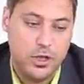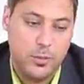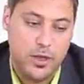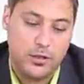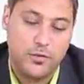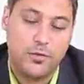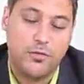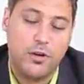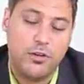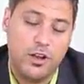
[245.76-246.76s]
make
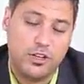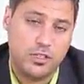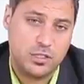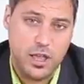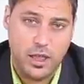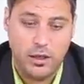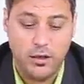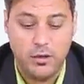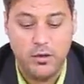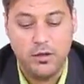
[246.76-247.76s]
different variations saying
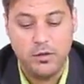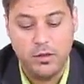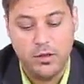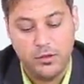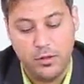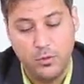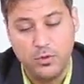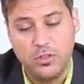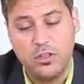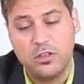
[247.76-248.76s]
the
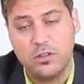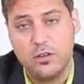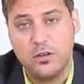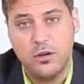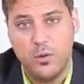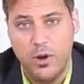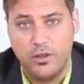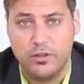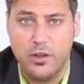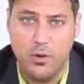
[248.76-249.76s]
loser is where
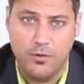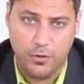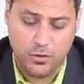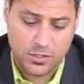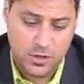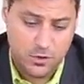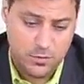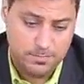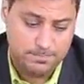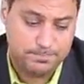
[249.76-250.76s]
the tower falls
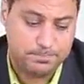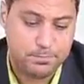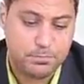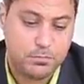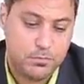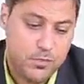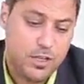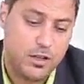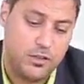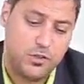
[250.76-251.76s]
down.
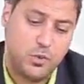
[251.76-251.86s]
This